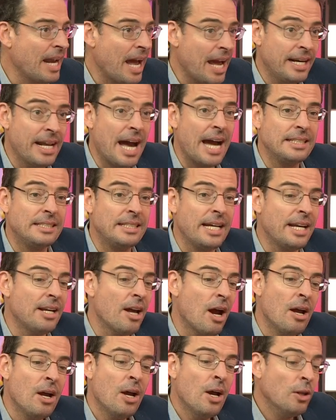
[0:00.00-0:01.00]
it, it, has, yeah.
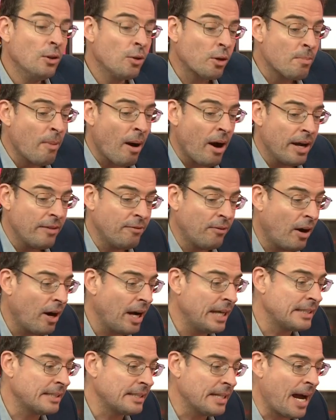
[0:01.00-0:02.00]
No, look, my
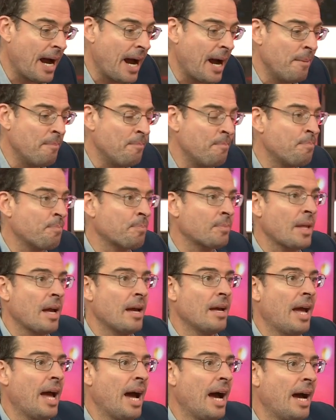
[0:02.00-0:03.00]
advice um,
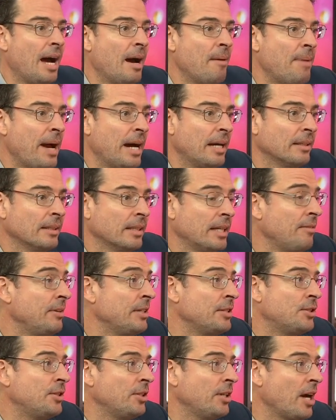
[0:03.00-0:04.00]
uh, about
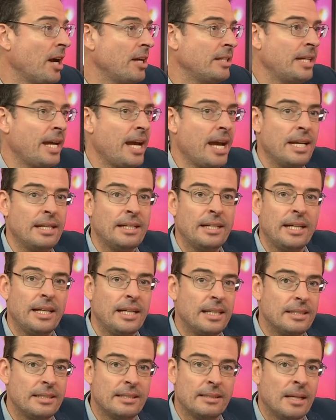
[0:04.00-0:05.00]
leaving Studio 10
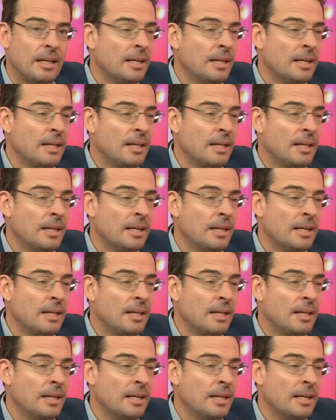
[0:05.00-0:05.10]
is